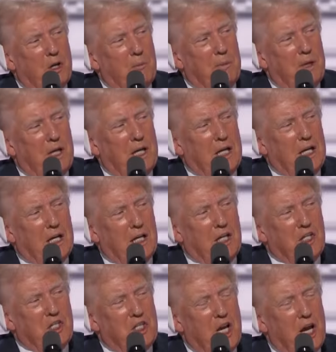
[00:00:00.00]

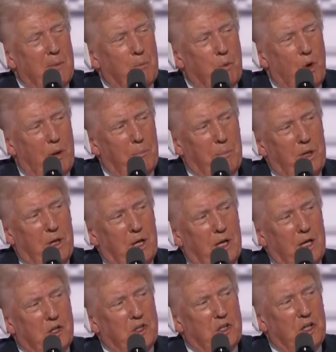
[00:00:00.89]
immediately stop
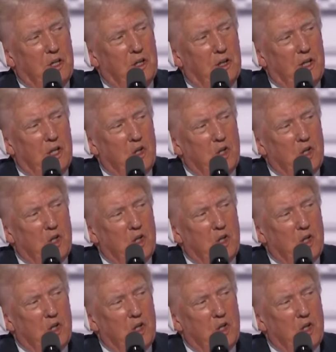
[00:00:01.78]
weaponizing the